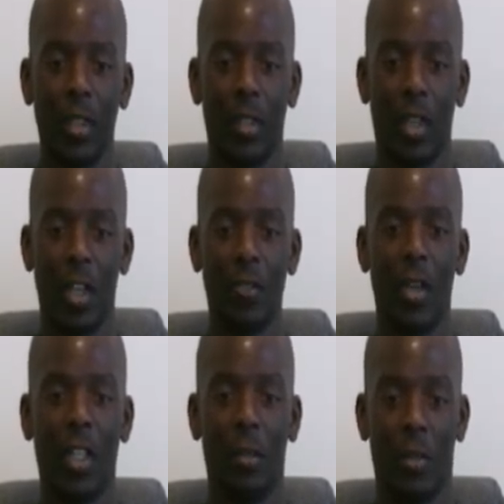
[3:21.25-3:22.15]
The
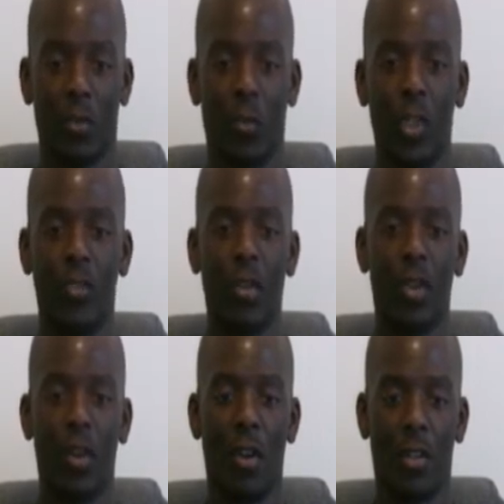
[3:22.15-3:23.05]
contractor must
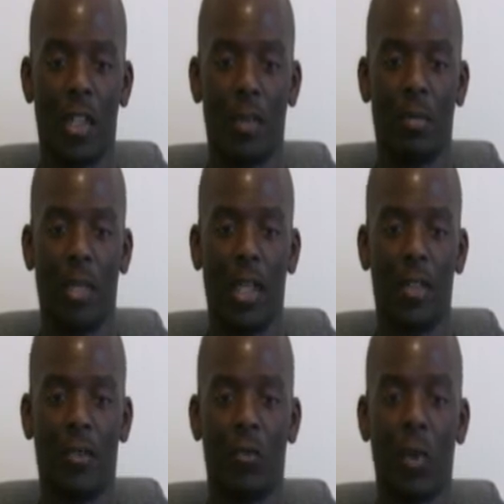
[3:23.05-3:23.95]
redraw the architect's
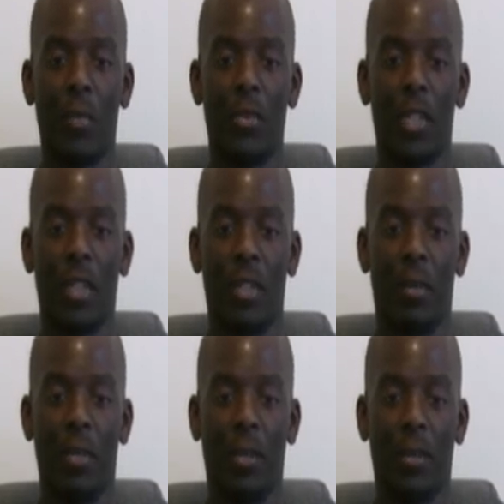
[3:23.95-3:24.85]
plans to represent
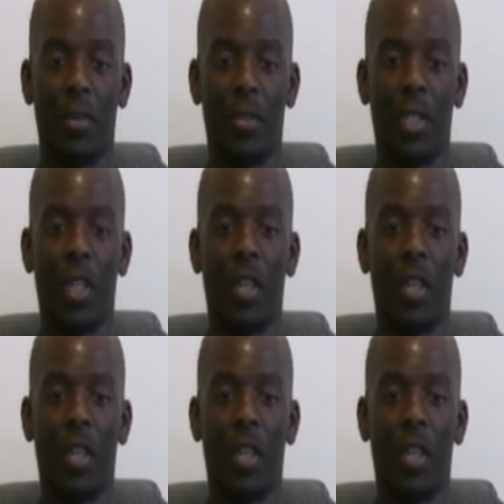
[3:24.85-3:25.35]
the builder's